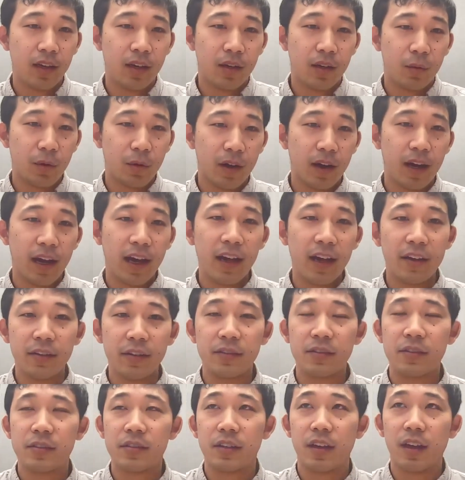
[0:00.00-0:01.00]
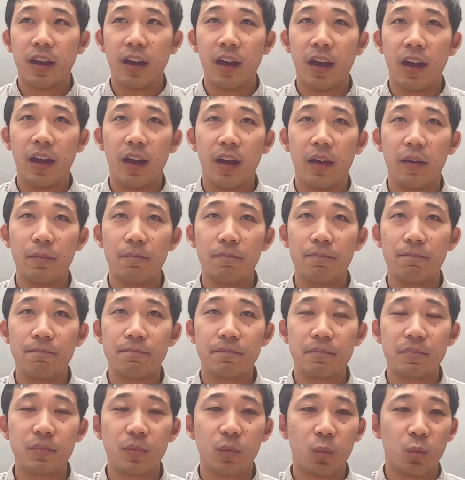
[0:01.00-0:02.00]
Whereas
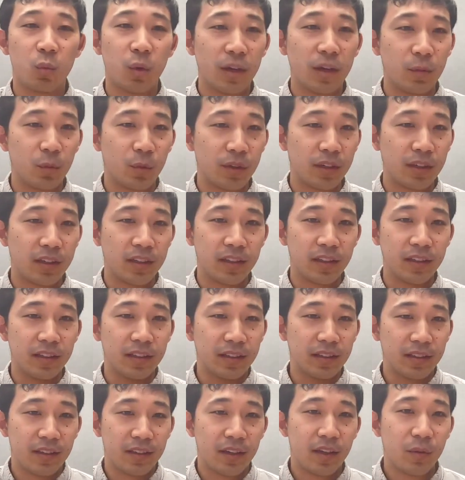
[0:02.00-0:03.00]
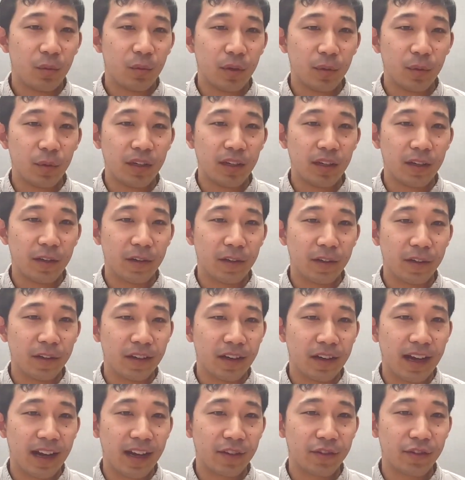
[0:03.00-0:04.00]
when we are
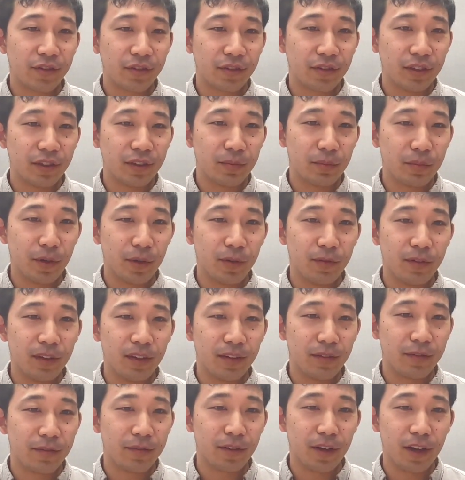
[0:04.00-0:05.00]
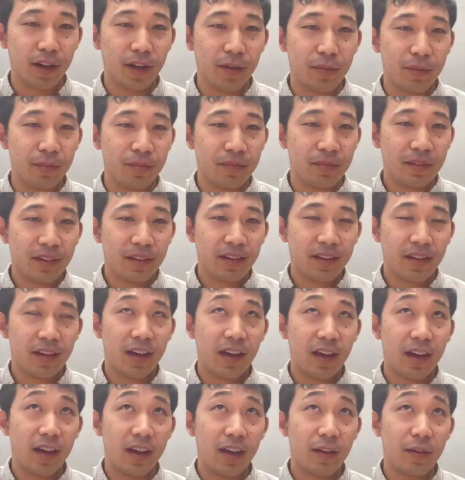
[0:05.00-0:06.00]
actually moving from
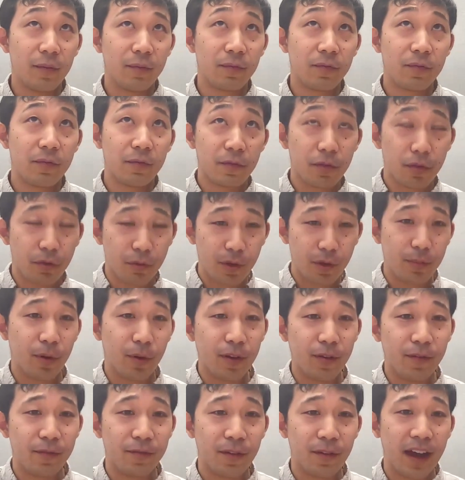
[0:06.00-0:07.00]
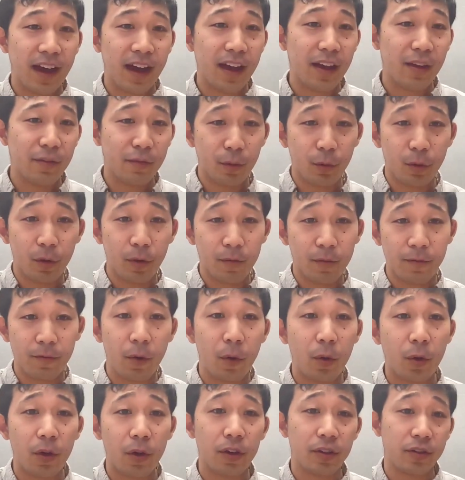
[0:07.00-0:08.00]
3.5 or
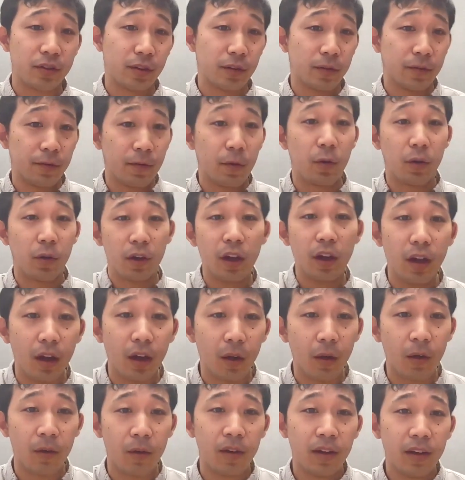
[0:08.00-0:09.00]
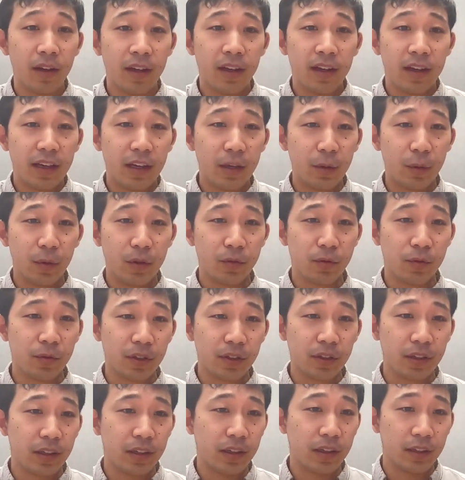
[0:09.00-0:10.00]
4 to 4.0, it was
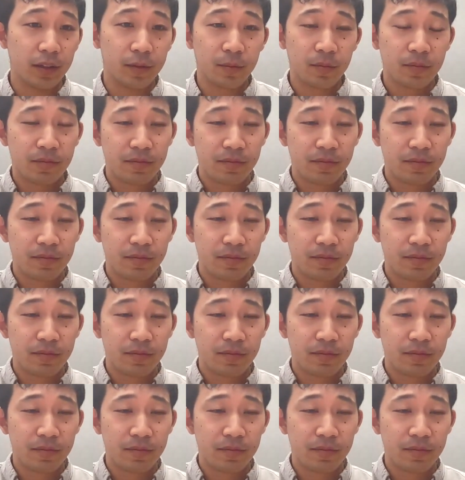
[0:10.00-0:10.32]
really